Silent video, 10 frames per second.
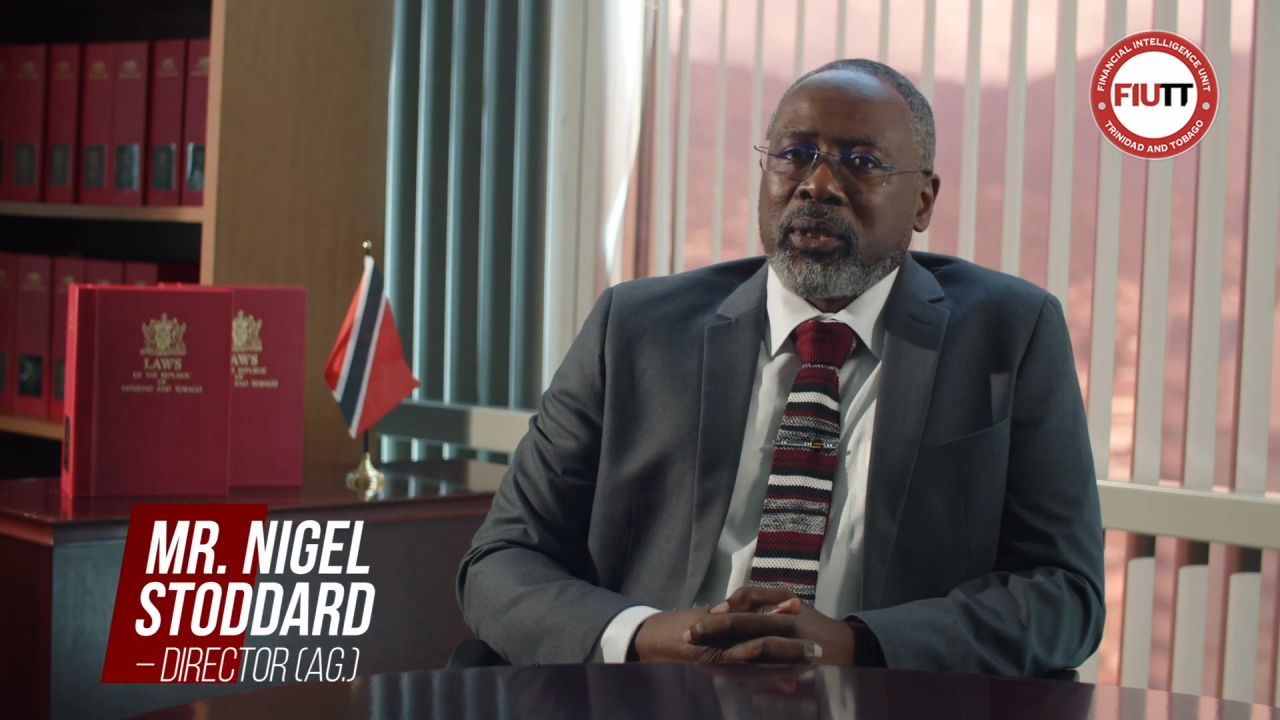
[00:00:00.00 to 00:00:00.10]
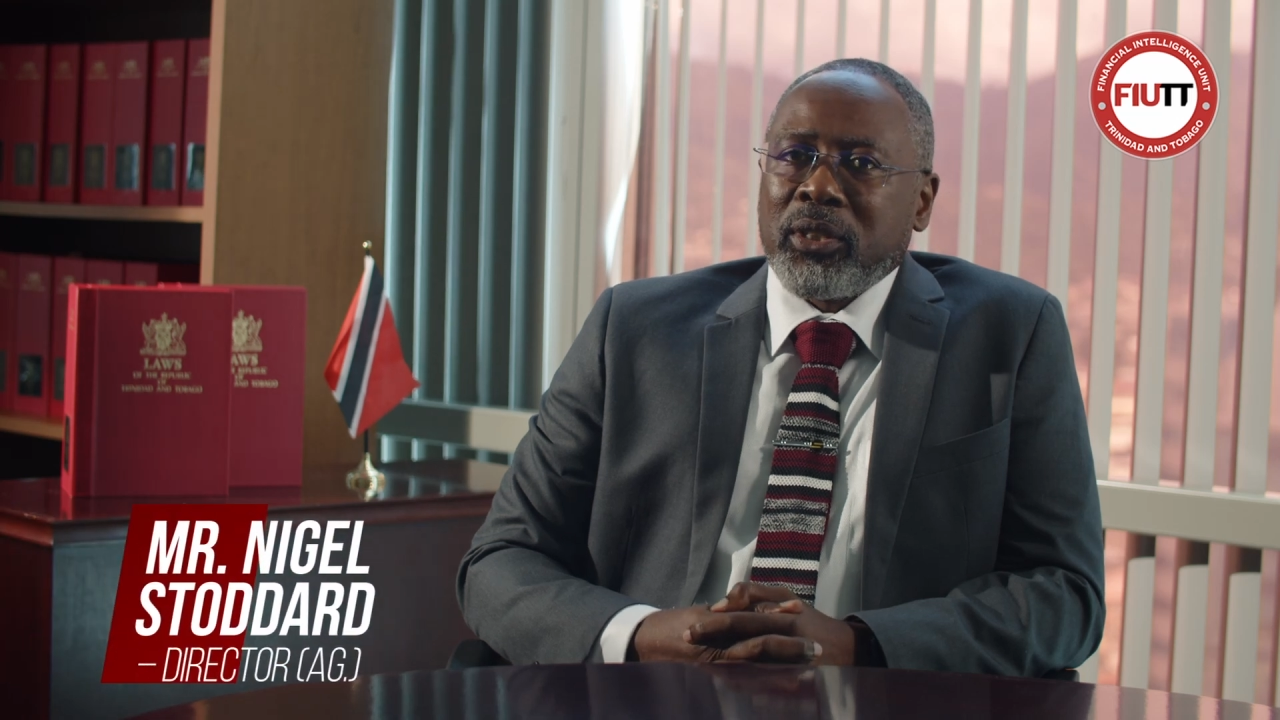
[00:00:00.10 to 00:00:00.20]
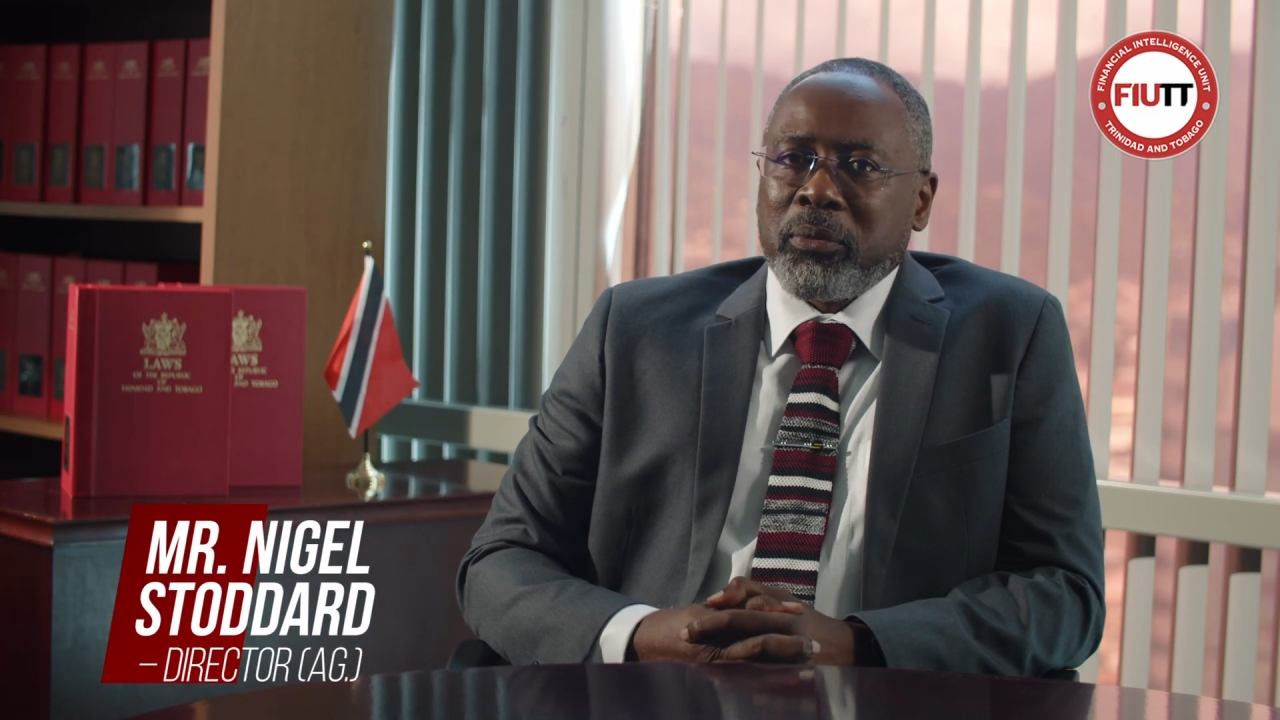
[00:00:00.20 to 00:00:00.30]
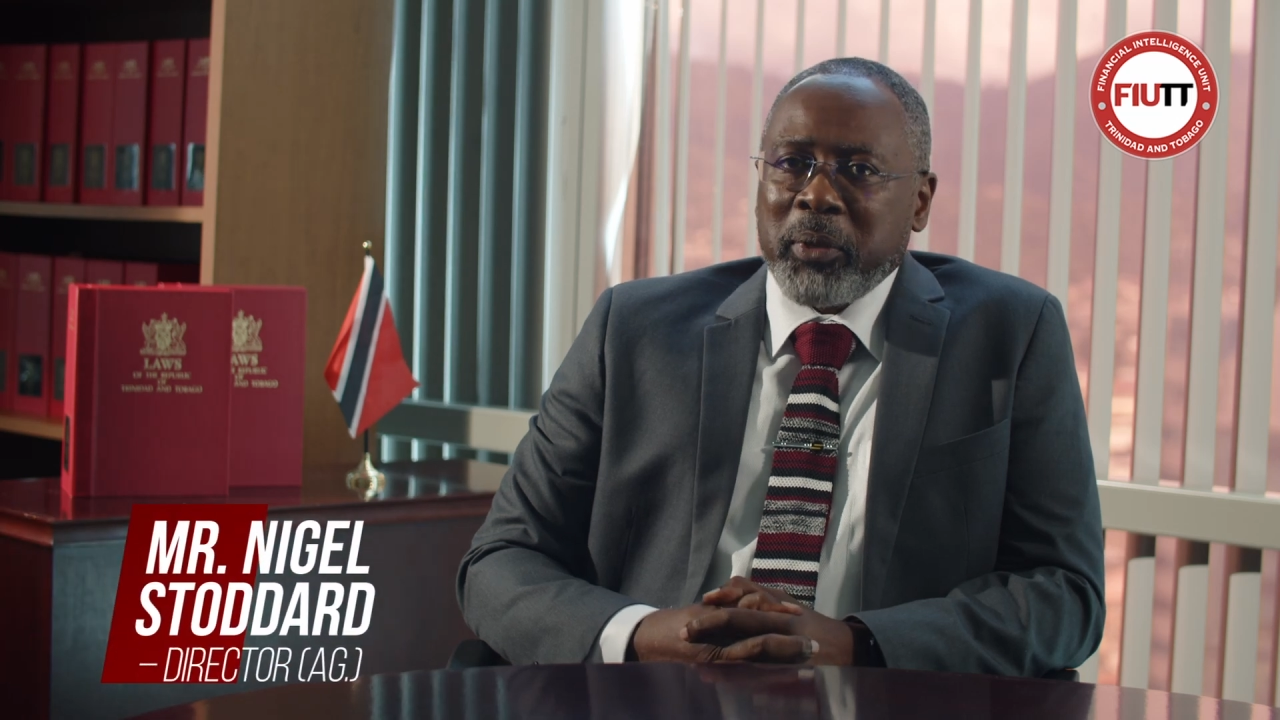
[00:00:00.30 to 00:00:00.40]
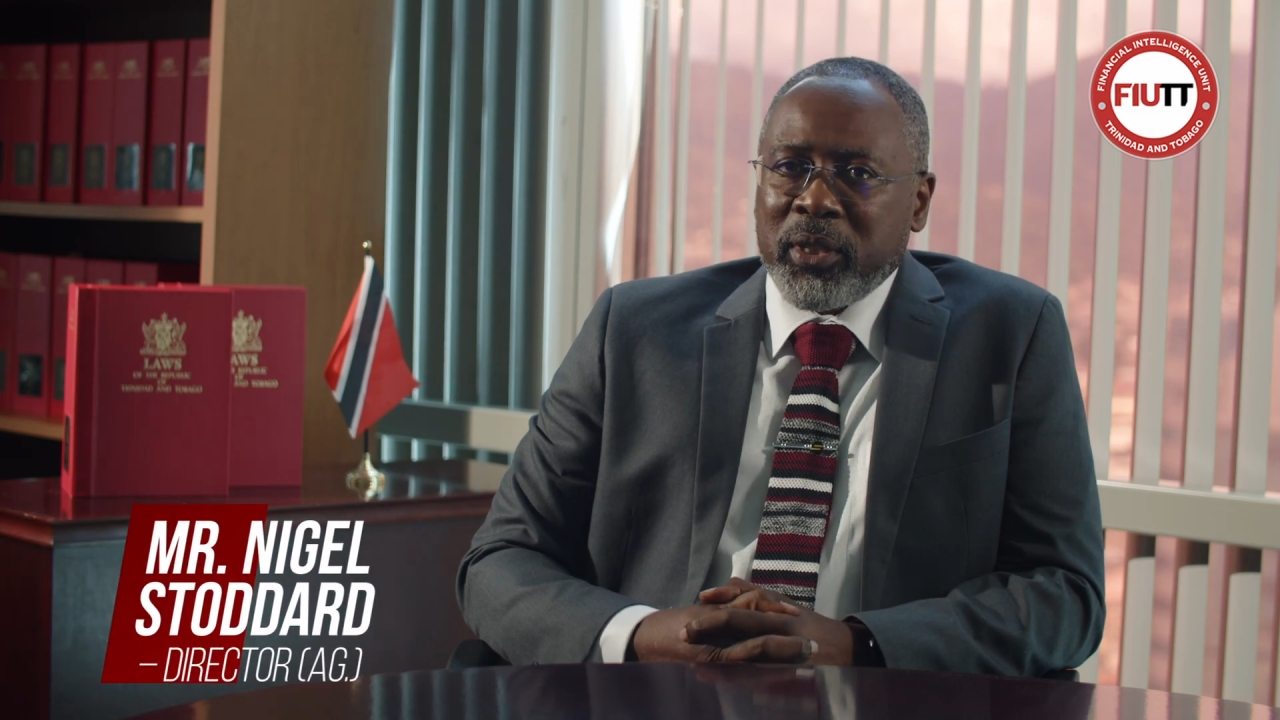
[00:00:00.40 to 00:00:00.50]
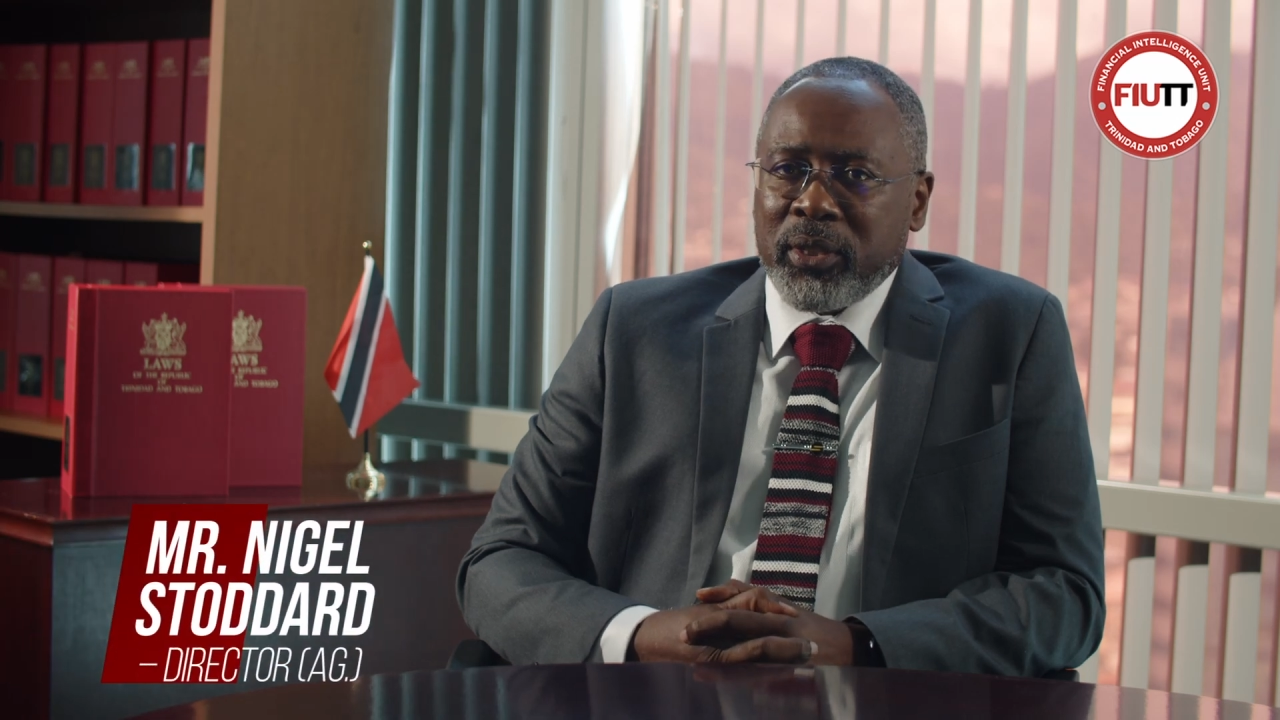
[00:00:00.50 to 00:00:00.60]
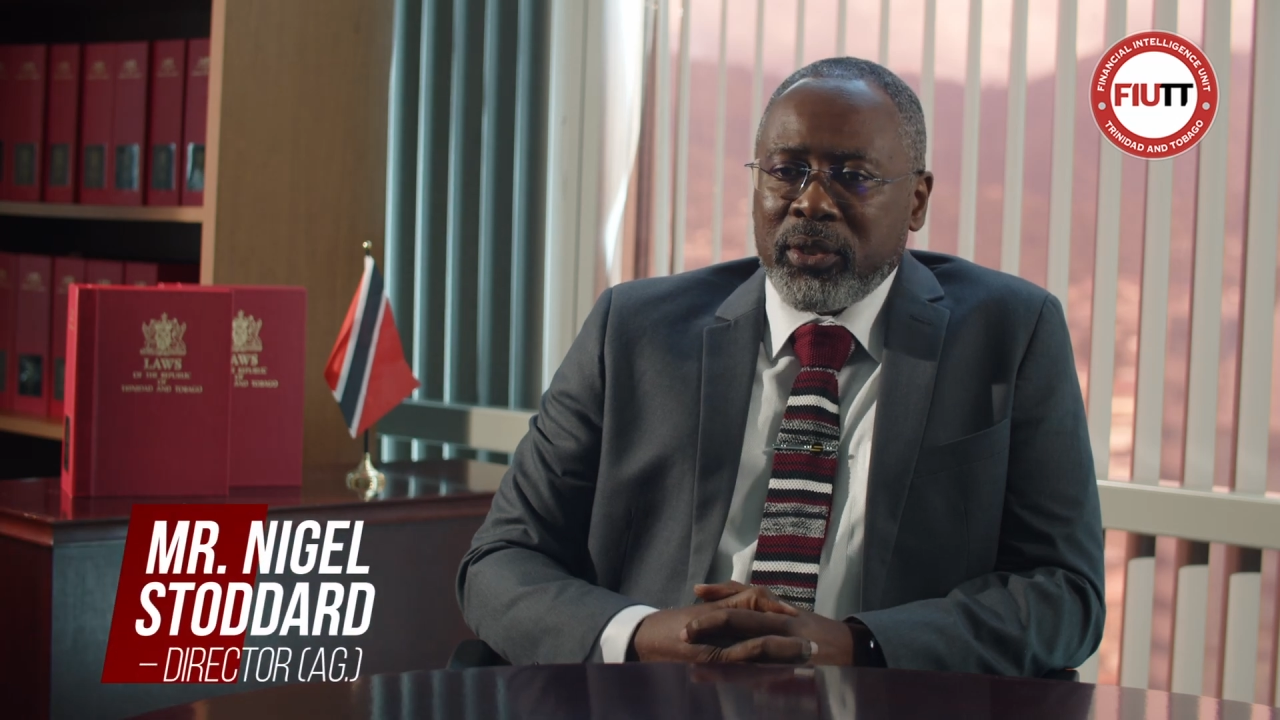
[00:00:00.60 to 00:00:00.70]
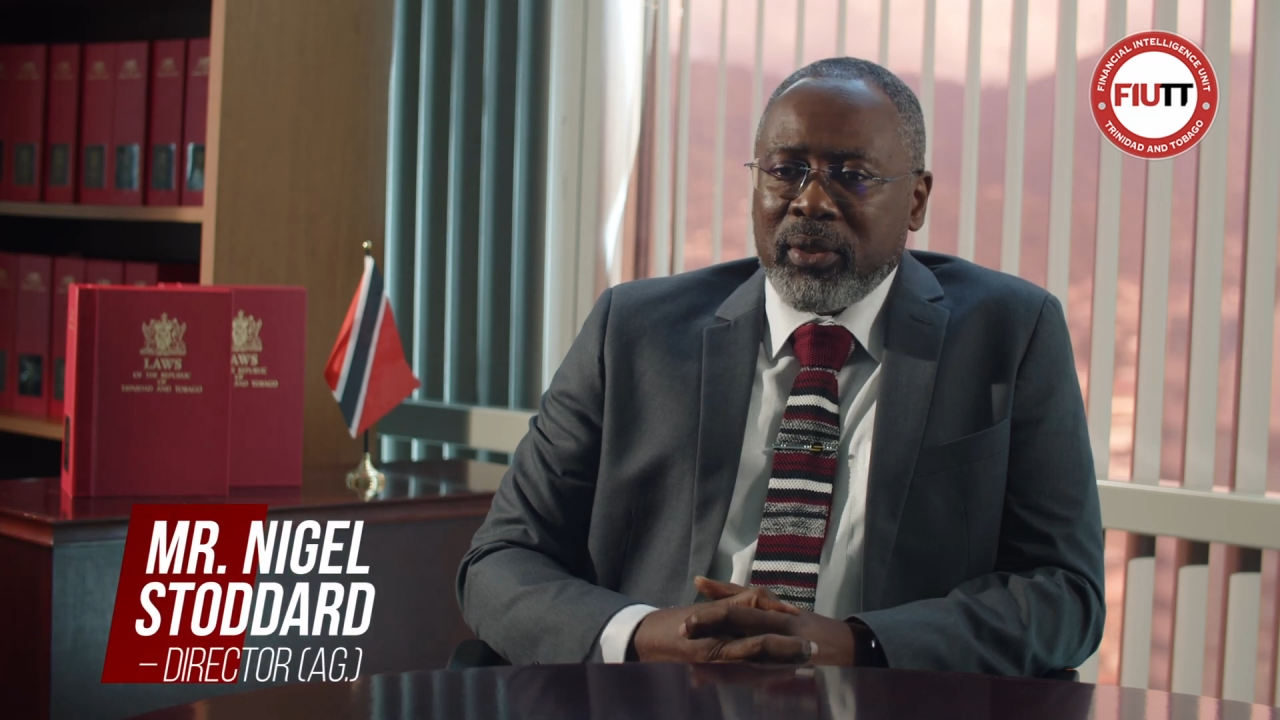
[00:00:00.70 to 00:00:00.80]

Suspicious